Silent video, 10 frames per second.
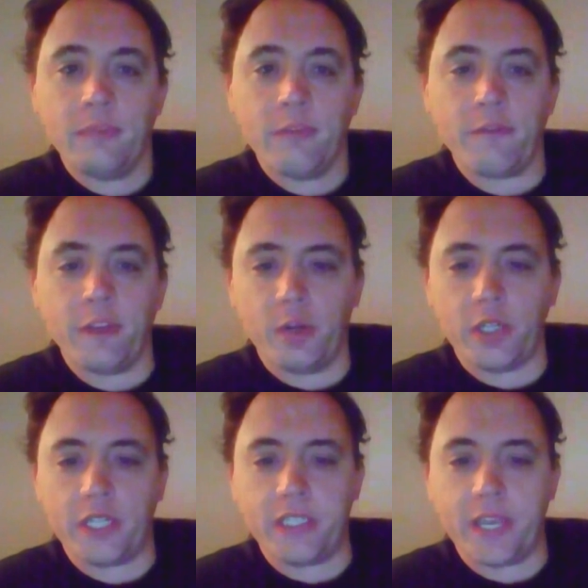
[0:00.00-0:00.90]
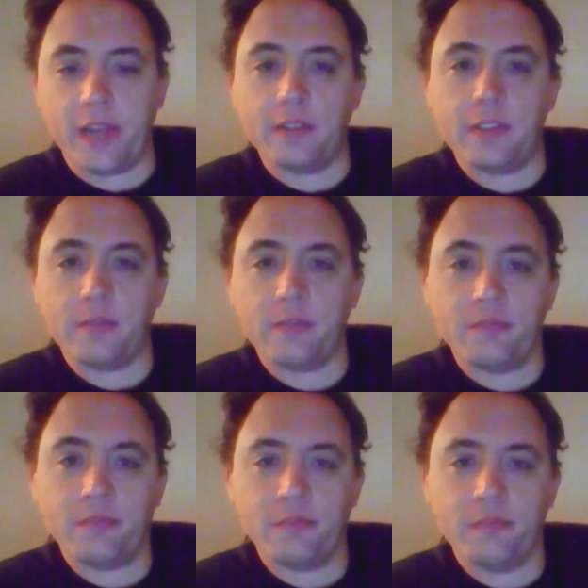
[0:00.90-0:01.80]
Fewer details.
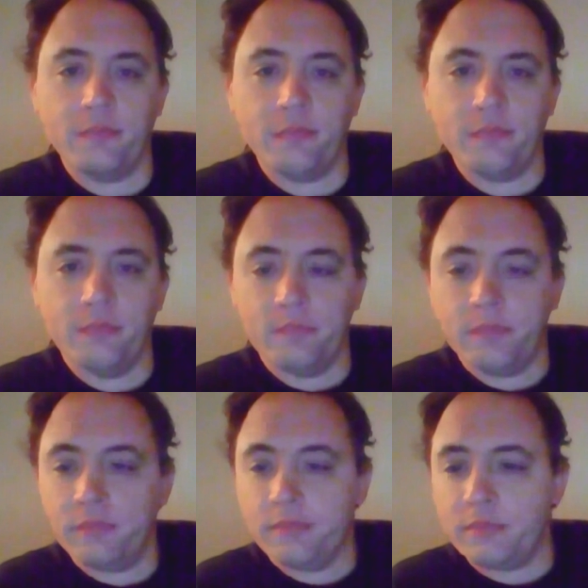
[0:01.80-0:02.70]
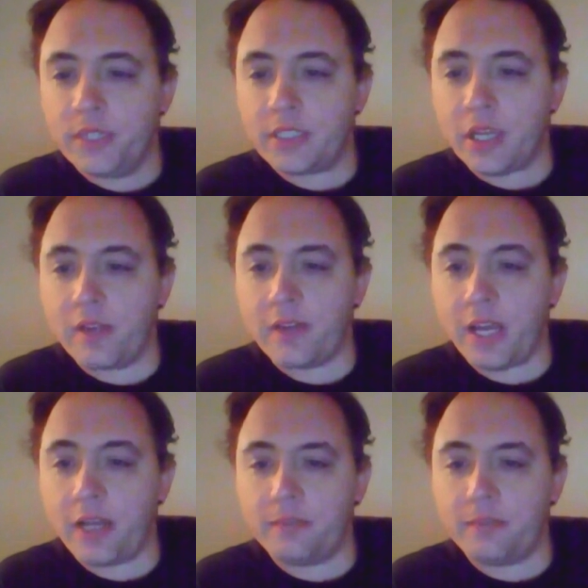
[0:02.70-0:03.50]
That's all I've got.